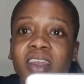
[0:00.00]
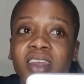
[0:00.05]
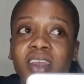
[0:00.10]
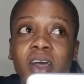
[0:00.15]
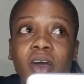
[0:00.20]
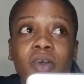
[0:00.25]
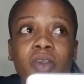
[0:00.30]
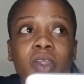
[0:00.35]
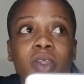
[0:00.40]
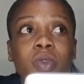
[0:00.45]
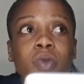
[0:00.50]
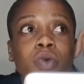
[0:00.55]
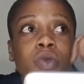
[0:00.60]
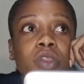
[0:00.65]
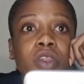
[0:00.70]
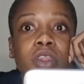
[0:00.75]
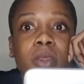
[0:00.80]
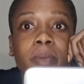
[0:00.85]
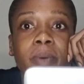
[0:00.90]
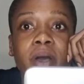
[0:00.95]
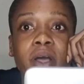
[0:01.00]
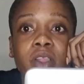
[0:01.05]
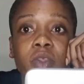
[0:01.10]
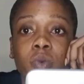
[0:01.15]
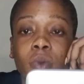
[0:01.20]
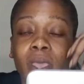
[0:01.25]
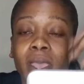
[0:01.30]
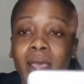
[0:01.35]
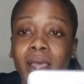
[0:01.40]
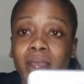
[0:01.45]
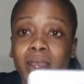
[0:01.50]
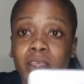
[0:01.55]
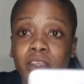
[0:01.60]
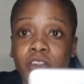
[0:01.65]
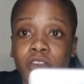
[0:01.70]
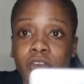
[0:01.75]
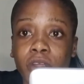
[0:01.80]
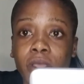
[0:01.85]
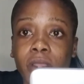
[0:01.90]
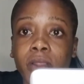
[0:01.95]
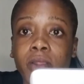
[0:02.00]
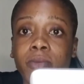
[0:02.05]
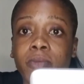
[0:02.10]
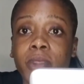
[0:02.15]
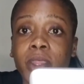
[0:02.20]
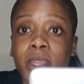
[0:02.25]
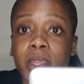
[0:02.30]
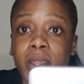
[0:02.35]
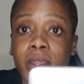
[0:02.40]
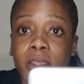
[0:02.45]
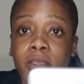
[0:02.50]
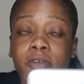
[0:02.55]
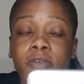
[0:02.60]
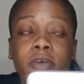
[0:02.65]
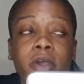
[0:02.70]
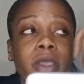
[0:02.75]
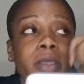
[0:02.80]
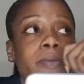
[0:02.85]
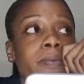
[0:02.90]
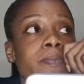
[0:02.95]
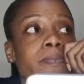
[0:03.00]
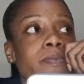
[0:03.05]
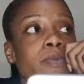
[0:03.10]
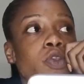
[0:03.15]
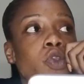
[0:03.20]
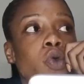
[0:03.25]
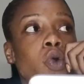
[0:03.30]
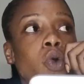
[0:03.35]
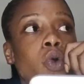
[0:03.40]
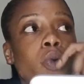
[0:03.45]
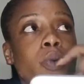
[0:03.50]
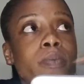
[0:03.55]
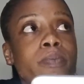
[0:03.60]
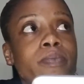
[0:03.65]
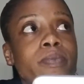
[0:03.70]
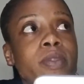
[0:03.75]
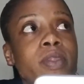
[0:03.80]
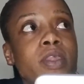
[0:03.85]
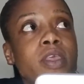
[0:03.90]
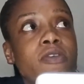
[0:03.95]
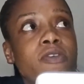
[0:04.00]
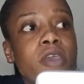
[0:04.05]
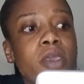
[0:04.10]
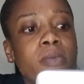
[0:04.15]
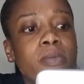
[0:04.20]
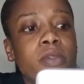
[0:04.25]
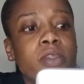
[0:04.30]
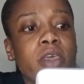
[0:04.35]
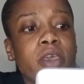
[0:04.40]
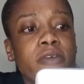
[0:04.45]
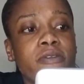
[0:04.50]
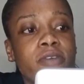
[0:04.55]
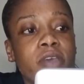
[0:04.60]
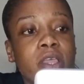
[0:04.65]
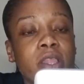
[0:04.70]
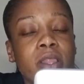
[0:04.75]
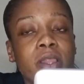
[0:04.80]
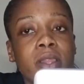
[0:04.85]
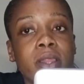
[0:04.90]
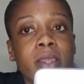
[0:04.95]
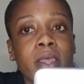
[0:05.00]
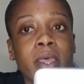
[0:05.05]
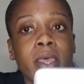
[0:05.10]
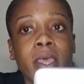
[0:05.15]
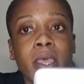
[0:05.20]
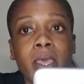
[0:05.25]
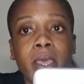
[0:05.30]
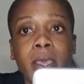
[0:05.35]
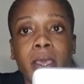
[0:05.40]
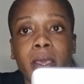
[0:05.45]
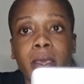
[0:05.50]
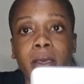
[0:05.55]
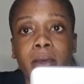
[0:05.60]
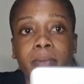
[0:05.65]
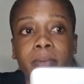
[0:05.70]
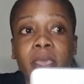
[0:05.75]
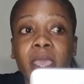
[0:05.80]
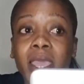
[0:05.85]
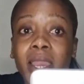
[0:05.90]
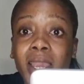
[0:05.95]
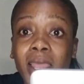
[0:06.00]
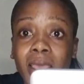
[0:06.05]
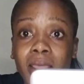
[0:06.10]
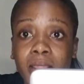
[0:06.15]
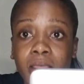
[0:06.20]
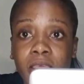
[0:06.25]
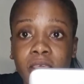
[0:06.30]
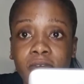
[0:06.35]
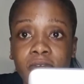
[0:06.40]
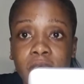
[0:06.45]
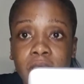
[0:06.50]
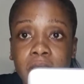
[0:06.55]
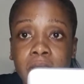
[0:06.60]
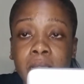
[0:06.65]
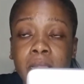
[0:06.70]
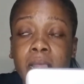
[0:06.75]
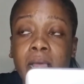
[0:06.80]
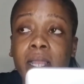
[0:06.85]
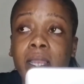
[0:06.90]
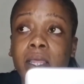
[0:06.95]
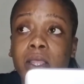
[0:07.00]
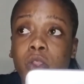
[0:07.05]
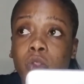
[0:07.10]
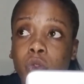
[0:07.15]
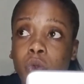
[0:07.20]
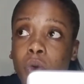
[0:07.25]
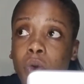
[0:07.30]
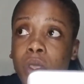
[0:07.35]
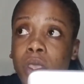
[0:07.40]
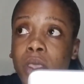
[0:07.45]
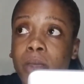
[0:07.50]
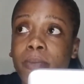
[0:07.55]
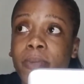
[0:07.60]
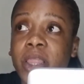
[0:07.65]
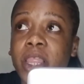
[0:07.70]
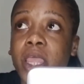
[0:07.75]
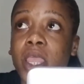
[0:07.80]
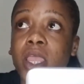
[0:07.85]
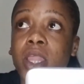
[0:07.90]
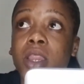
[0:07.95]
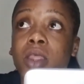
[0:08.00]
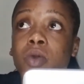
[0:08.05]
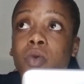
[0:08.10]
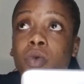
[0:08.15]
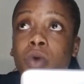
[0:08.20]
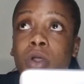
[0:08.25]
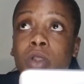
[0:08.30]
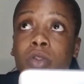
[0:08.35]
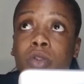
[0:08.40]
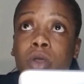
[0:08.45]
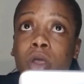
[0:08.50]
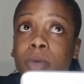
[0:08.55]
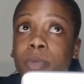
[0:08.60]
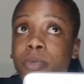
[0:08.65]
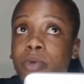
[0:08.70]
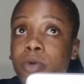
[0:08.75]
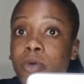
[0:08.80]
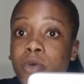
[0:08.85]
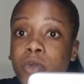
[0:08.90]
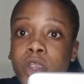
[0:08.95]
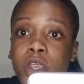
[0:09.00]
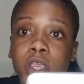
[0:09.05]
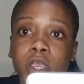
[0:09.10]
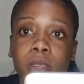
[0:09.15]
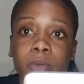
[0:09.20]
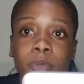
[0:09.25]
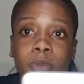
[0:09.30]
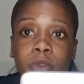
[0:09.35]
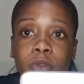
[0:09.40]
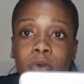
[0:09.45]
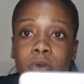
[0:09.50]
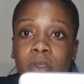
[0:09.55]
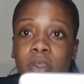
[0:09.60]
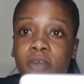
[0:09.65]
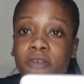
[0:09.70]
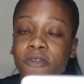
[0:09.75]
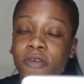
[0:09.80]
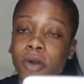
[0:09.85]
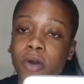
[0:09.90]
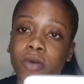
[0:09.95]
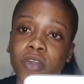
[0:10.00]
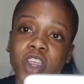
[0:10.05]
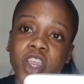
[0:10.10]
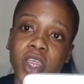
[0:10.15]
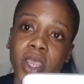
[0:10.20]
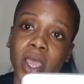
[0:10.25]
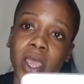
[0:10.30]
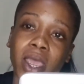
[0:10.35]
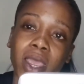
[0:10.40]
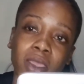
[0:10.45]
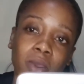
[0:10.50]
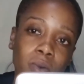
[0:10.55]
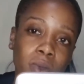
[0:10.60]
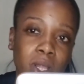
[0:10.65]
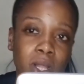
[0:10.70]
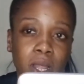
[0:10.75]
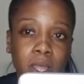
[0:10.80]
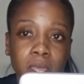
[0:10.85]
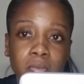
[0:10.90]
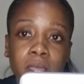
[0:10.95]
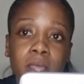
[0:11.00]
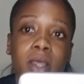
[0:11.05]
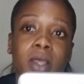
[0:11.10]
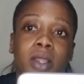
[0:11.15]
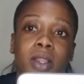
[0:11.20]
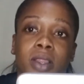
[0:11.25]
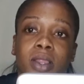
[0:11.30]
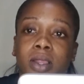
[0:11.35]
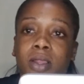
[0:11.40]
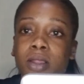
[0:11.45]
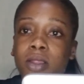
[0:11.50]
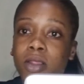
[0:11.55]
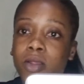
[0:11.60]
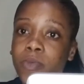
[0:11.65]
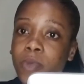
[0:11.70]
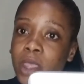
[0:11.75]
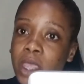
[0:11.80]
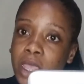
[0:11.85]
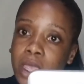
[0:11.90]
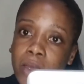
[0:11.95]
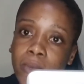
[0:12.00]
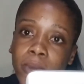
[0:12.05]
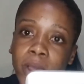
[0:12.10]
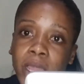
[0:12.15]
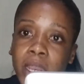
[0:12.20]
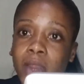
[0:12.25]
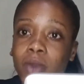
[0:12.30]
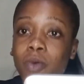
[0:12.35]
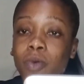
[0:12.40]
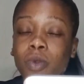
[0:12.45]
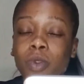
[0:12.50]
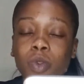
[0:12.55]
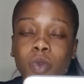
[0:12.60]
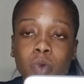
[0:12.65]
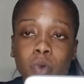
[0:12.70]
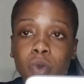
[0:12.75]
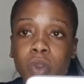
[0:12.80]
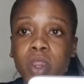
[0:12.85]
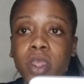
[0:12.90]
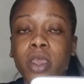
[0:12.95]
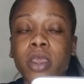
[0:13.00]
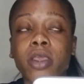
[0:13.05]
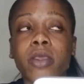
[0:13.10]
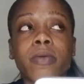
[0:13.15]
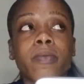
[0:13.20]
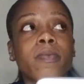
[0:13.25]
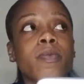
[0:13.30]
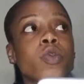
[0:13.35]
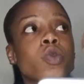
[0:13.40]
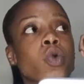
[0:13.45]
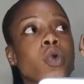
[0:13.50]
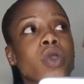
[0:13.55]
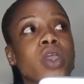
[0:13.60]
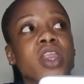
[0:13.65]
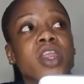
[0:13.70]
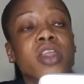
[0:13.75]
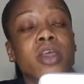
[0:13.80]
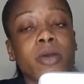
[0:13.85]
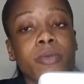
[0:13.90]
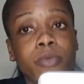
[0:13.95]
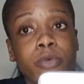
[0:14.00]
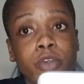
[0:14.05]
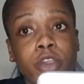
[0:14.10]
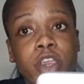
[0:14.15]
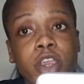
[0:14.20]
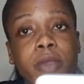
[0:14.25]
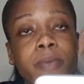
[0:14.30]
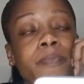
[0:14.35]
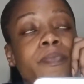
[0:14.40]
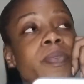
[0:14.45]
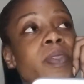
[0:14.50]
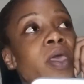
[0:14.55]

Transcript: Now let's go to the part where Alex tried to meet Steve, right? So Steve came to the event. Earlier in the event, Alex saw him, but then he didn't want to approach him. He felt shy. He was like, this big man, I don't want to go near him. So he didn't approach him.